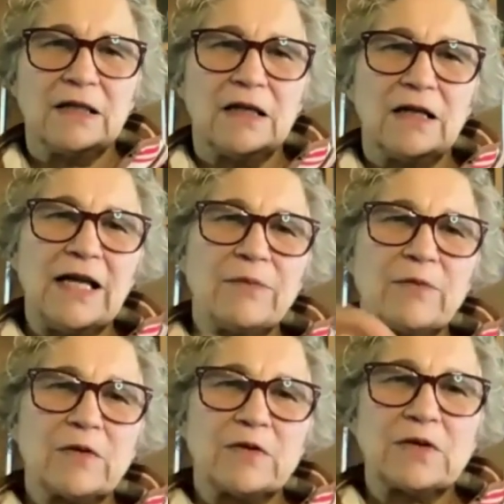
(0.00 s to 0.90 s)

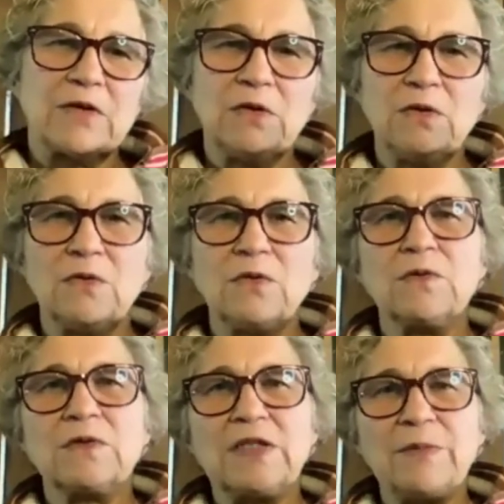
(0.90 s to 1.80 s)
unable to
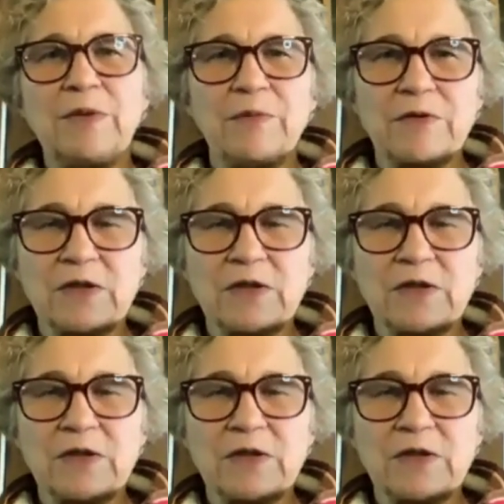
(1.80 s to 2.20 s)
see people's